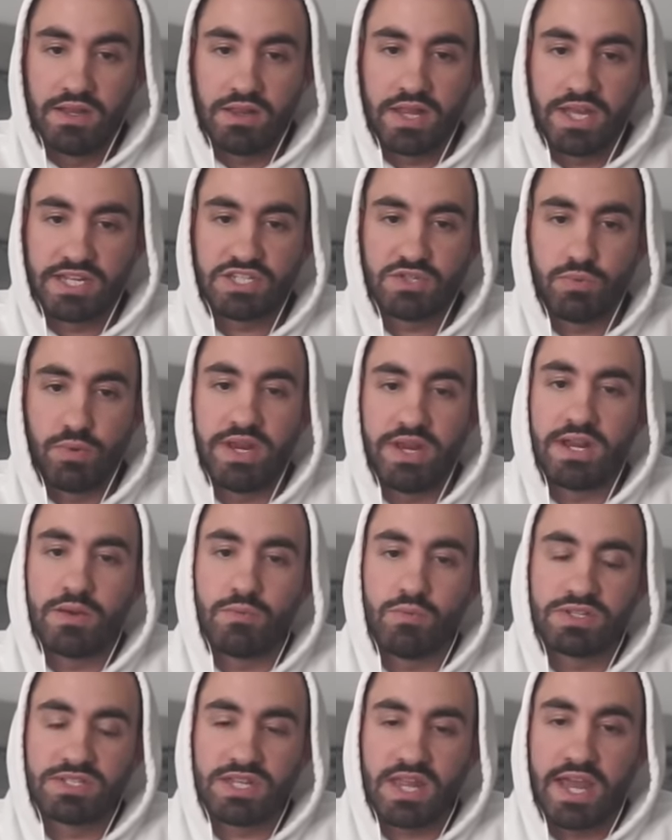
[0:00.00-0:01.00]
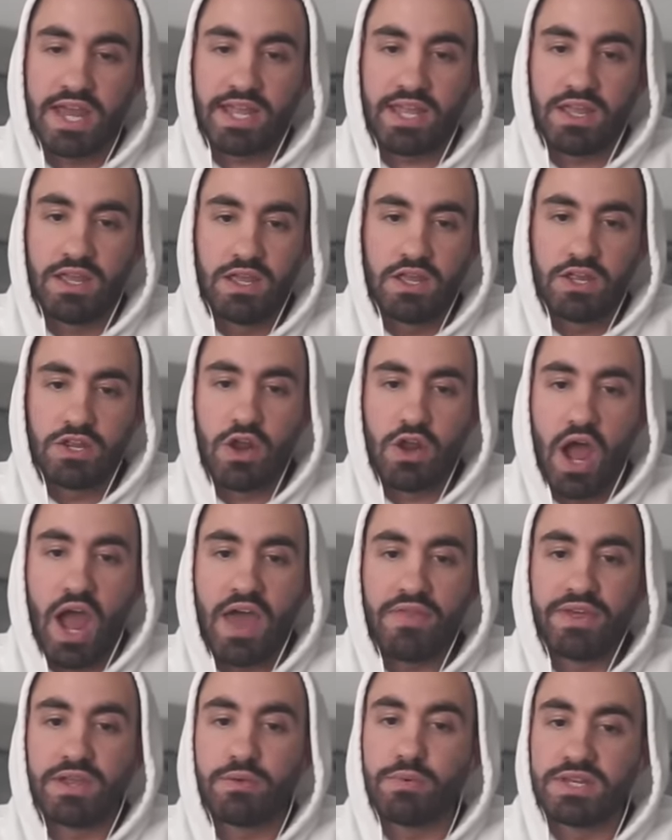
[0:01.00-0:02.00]
Like Sweden was like, you know,
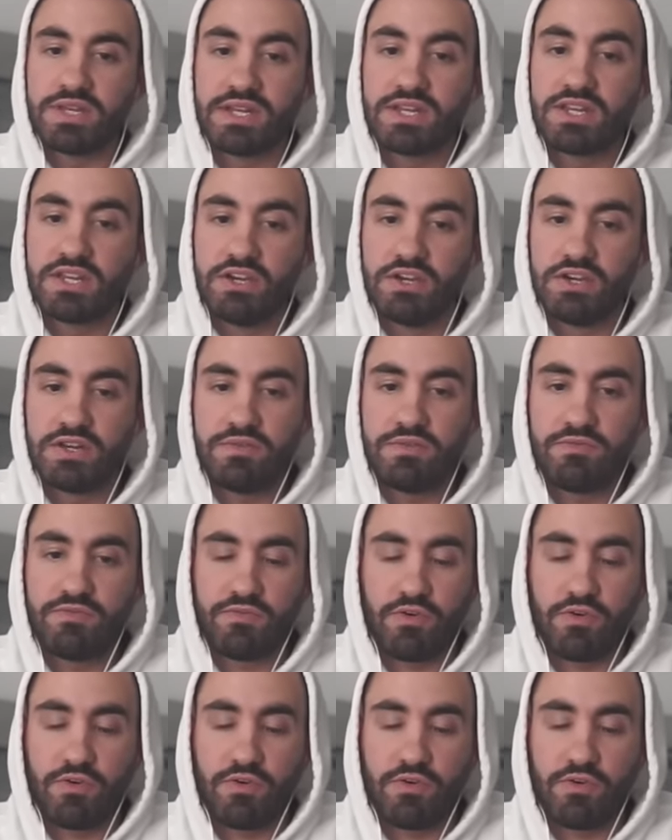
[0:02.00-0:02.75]
I think we did good